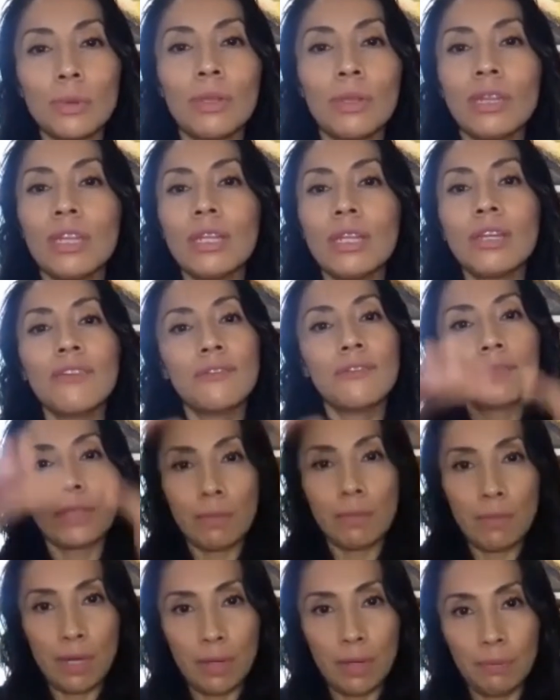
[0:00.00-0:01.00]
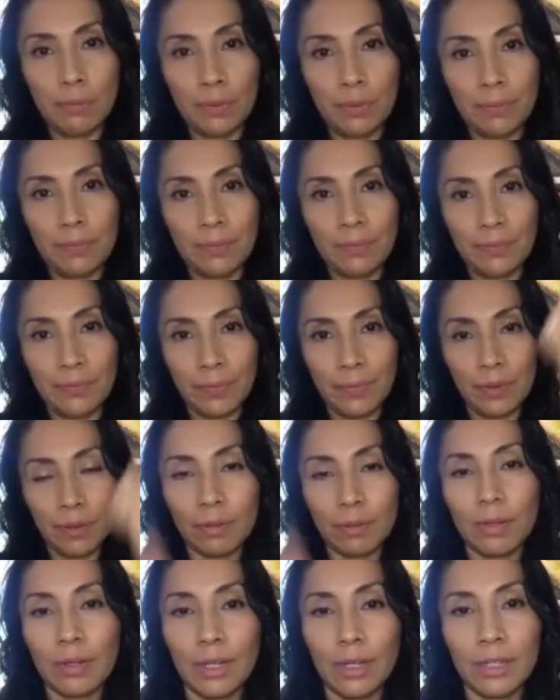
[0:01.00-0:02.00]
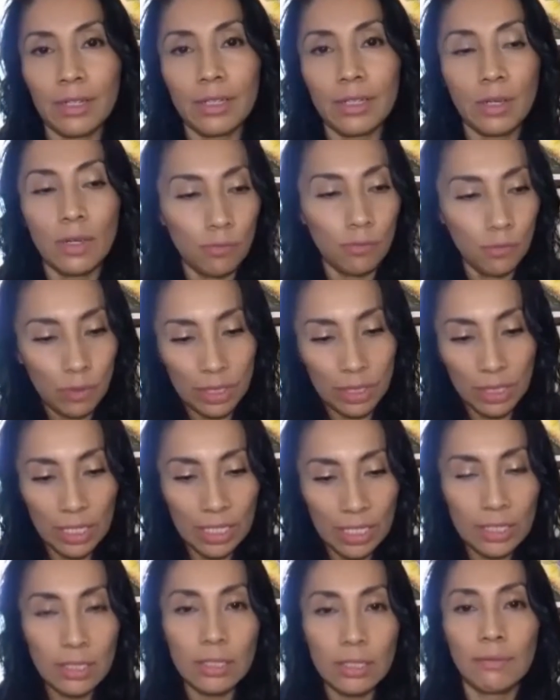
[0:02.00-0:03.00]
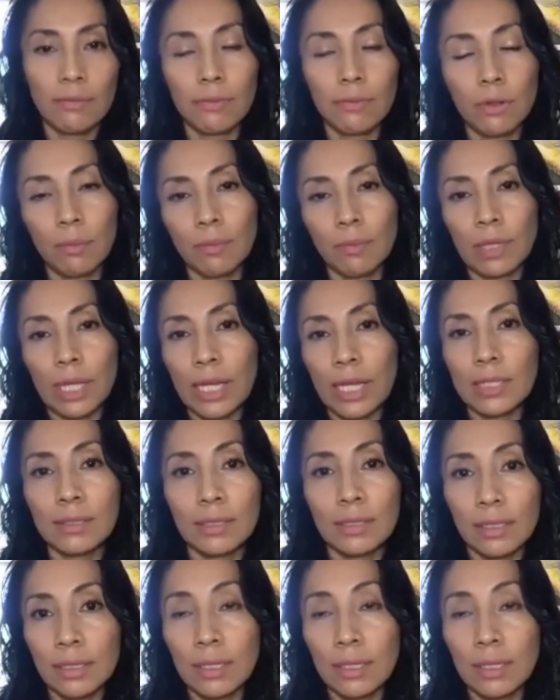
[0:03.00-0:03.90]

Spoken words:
to lift them up. Okay, release them from that